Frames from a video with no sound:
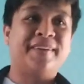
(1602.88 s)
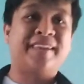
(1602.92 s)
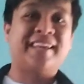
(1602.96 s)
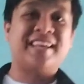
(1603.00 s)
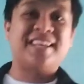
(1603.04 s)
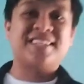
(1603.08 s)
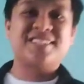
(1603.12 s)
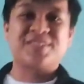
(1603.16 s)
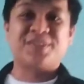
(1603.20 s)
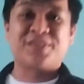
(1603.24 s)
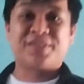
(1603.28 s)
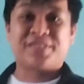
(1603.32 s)
Okay,
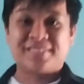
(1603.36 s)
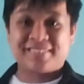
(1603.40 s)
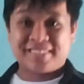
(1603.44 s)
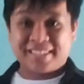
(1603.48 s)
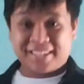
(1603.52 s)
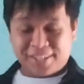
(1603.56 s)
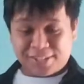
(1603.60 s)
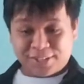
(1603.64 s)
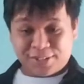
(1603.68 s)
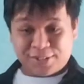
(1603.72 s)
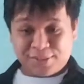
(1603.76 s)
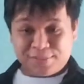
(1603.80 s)
so
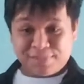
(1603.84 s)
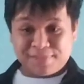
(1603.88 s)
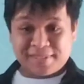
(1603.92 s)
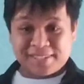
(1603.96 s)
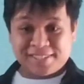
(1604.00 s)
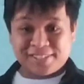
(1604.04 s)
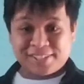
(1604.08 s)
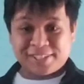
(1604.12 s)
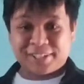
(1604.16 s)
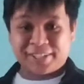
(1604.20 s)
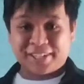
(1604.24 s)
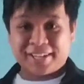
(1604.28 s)
thank you,
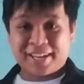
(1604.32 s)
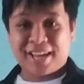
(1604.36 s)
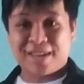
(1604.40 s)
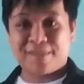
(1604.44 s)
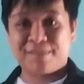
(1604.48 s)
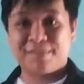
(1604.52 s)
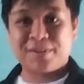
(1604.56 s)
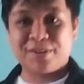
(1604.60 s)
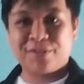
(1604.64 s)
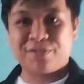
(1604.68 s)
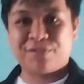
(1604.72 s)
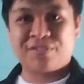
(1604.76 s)
Mr.
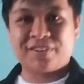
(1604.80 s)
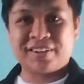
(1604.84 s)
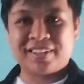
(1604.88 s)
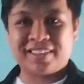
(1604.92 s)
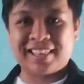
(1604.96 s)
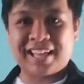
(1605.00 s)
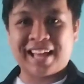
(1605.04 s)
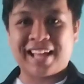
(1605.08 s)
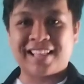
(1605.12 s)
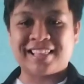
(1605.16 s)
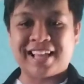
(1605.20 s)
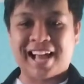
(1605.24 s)
Cambio, for
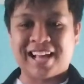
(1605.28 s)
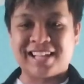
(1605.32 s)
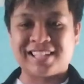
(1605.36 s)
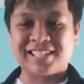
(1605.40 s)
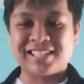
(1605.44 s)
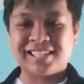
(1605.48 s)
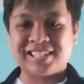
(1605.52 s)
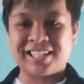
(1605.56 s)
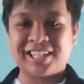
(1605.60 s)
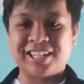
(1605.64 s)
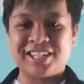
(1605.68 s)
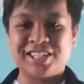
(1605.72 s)
that
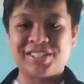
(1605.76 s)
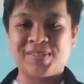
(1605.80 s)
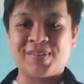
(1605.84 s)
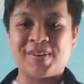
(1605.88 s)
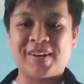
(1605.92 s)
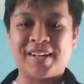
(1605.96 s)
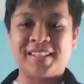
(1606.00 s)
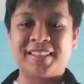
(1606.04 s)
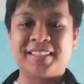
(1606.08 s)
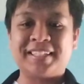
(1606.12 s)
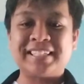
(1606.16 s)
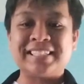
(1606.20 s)
answer. So
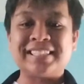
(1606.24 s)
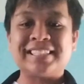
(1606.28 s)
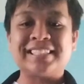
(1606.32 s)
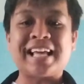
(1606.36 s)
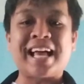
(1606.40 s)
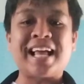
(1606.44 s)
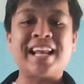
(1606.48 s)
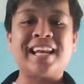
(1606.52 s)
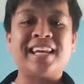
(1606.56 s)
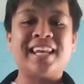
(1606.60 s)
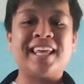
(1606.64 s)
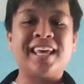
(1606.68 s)

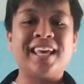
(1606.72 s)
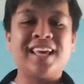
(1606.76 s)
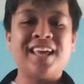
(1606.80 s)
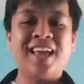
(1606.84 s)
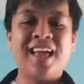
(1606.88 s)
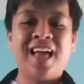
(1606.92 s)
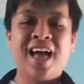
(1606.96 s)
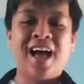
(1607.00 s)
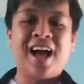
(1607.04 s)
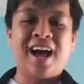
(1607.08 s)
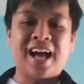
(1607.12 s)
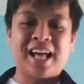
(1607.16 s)
understanding
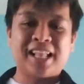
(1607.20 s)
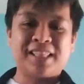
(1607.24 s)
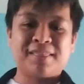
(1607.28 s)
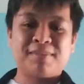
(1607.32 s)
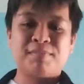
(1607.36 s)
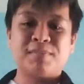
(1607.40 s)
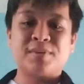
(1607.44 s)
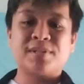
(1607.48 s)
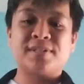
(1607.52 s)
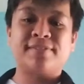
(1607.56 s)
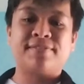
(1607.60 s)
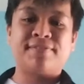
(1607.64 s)

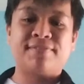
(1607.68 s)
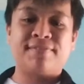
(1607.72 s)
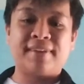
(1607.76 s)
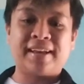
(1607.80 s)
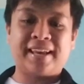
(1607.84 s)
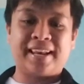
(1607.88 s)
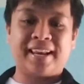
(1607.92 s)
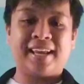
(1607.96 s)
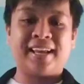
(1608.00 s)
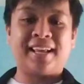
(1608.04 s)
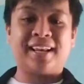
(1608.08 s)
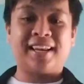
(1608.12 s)

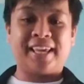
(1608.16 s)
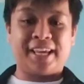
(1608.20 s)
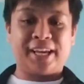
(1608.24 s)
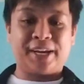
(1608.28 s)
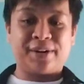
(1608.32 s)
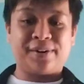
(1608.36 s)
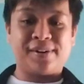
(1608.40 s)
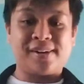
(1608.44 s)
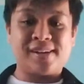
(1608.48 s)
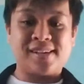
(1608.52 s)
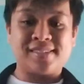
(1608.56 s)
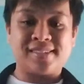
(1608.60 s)
atmospheric
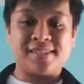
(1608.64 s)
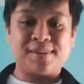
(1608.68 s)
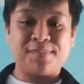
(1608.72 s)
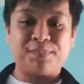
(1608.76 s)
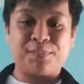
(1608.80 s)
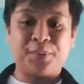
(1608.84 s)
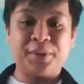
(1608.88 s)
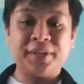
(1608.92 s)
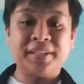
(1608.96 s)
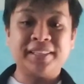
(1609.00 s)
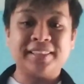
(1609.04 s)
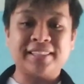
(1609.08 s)
layer is
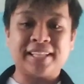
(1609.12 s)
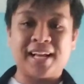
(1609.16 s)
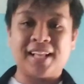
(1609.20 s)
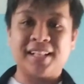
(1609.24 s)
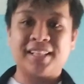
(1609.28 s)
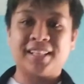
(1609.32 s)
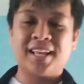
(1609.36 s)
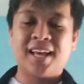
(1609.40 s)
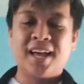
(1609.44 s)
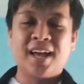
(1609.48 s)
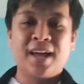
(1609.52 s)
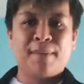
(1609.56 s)

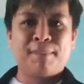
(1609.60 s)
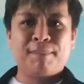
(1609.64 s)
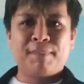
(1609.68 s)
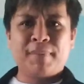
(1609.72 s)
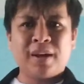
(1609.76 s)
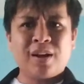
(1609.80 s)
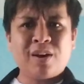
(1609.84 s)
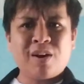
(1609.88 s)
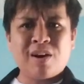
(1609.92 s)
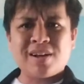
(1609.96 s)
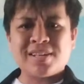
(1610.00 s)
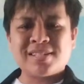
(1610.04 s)
important
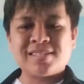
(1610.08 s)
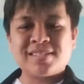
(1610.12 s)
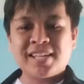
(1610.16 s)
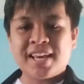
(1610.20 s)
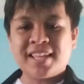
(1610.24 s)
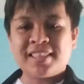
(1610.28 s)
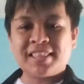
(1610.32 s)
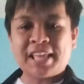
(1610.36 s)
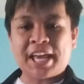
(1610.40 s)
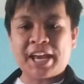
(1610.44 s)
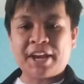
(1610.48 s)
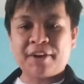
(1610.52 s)
because
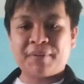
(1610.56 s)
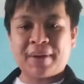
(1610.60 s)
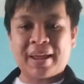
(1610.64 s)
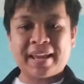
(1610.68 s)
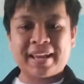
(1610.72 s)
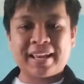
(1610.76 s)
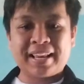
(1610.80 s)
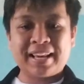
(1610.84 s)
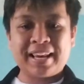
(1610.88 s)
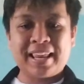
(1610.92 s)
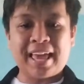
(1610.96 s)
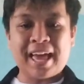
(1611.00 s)
they
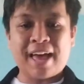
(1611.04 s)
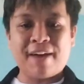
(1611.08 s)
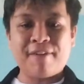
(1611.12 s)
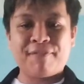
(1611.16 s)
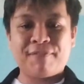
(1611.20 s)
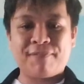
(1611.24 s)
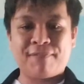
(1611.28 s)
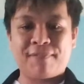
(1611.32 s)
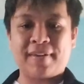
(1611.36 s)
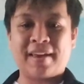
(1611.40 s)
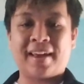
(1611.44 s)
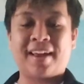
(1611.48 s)
directly
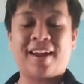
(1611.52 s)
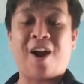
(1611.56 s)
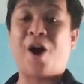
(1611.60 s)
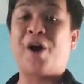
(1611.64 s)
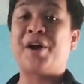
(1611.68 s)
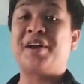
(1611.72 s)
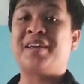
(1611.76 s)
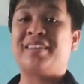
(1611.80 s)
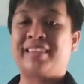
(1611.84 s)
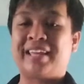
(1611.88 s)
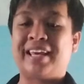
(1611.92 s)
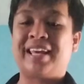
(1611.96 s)
affect
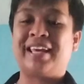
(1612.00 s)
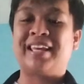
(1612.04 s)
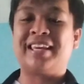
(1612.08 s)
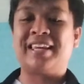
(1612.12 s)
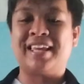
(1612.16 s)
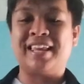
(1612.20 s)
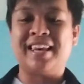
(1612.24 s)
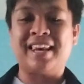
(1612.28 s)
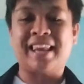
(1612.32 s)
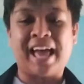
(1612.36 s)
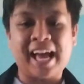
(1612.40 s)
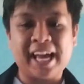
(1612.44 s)
our
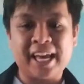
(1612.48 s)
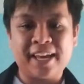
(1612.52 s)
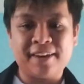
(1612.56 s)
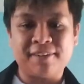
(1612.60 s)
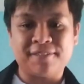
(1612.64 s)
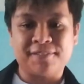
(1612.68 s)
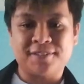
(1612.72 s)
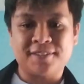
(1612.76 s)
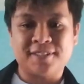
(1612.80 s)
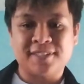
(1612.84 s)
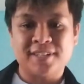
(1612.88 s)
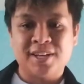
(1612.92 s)
daily
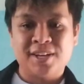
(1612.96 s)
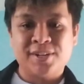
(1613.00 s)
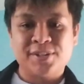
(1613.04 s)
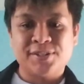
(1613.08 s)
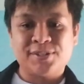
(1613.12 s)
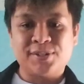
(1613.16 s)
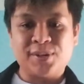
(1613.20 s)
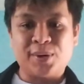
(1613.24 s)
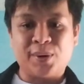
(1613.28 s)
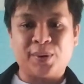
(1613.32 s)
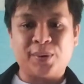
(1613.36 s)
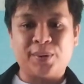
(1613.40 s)
lives.
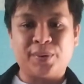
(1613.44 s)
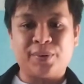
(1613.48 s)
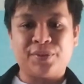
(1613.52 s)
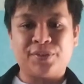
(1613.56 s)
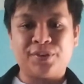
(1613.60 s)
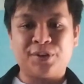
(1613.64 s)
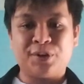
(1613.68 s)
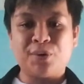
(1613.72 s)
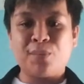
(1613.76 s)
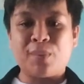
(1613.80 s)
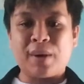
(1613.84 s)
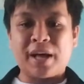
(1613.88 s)
So
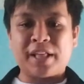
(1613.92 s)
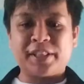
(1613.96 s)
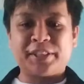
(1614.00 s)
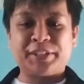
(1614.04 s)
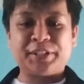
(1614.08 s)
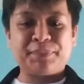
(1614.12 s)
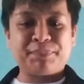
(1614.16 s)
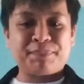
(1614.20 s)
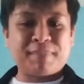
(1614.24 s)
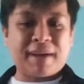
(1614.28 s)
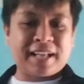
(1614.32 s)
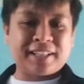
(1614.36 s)
through
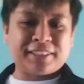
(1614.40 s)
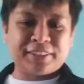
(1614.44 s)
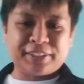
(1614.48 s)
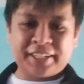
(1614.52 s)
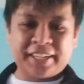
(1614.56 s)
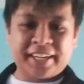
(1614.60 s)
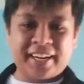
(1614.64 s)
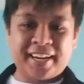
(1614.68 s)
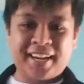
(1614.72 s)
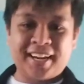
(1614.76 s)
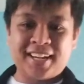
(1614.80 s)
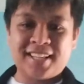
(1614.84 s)
weather
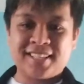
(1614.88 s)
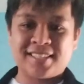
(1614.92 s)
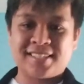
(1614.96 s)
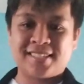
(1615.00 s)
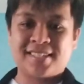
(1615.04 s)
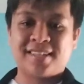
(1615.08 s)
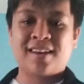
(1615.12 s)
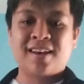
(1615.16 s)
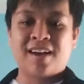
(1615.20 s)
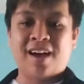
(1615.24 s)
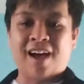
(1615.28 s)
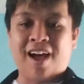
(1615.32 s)

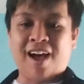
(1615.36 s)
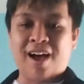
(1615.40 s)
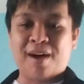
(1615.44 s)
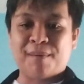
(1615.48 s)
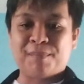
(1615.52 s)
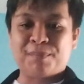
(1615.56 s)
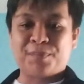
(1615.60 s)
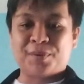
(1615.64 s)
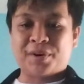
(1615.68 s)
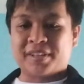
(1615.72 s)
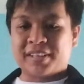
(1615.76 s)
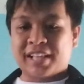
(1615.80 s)
patterns,
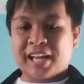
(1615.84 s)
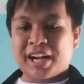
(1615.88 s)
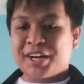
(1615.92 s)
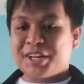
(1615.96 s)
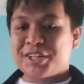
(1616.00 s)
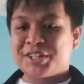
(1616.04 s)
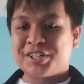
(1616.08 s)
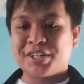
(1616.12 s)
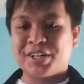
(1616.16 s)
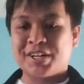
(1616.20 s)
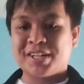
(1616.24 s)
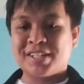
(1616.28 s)

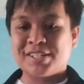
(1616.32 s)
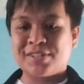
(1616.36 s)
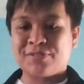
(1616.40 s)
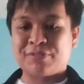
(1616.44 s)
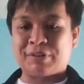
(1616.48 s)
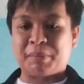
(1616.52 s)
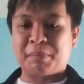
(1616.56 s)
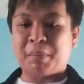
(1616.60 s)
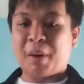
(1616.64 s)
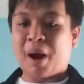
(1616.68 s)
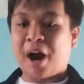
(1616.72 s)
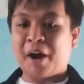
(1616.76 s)
protections
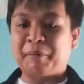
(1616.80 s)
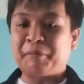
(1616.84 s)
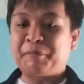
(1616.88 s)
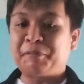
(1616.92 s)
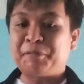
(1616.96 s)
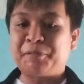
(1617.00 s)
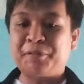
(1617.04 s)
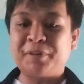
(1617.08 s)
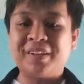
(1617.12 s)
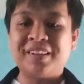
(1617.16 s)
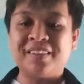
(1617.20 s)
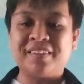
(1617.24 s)
from
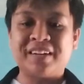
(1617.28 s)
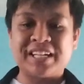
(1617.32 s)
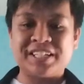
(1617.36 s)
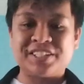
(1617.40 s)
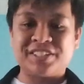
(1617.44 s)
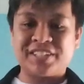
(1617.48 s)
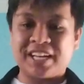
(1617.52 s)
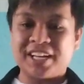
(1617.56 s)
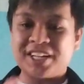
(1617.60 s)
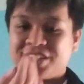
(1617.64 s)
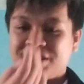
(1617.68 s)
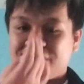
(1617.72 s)
harmful
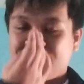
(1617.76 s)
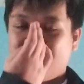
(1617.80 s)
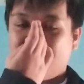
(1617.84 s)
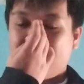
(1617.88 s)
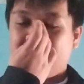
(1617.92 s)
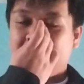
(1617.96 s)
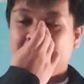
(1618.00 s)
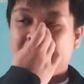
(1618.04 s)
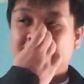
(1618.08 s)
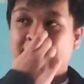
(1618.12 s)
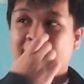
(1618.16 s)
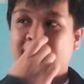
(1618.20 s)

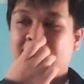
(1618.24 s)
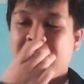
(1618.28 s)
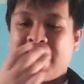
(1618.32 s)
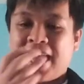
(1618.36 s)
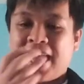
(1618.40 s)
radiation,